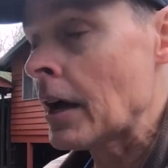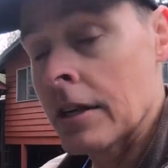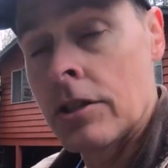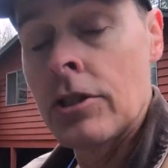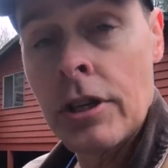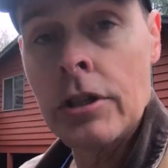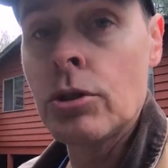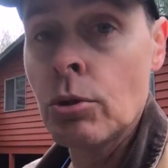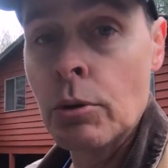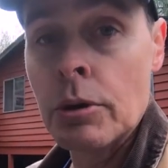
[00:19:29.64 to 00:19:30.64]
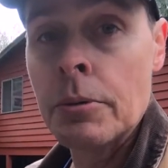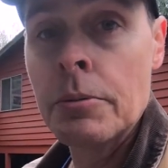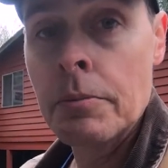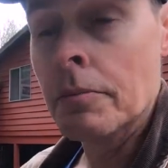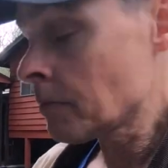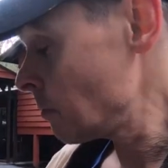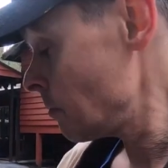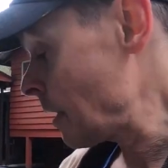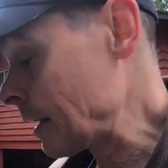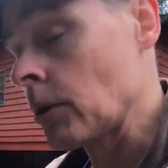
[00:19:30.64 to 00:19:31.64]
a city sewer
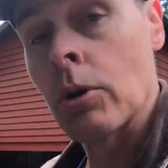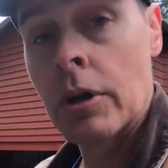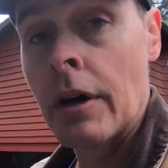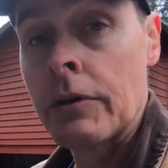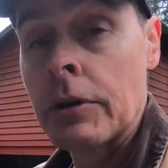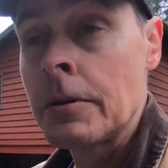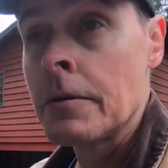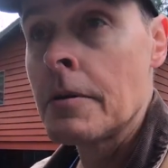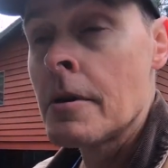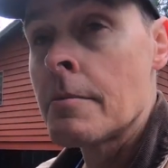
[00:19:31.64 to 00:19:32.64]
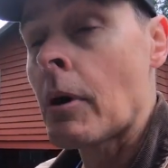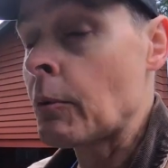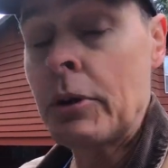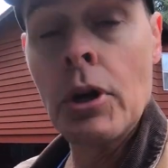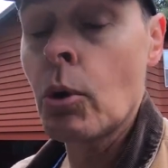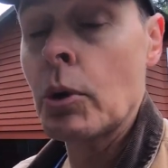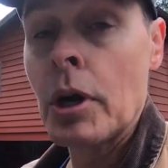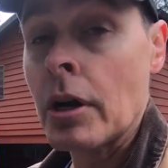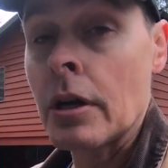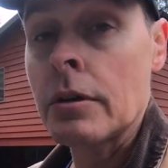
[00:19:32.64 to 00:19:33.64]
manhole cover, but we know we're
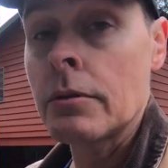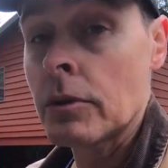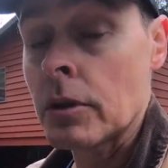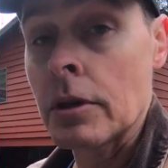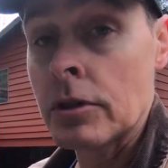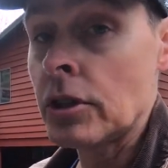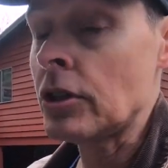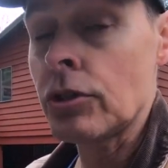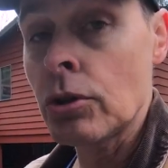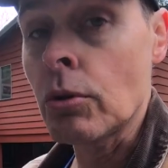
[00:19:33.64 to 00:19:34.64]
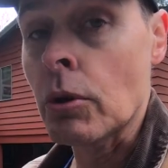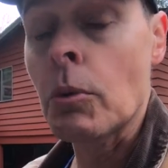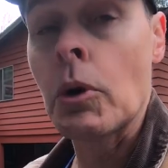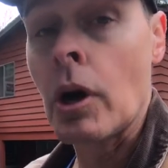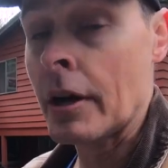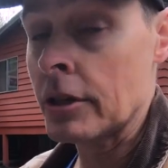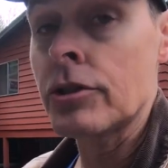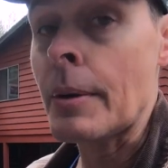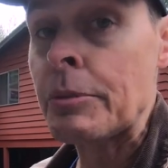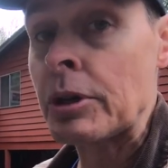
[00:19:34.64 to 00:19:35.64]
not on the city sewer, we're on a
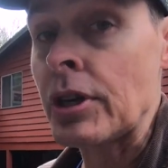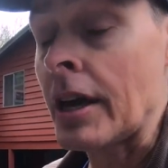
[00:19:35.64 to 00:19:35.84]
septic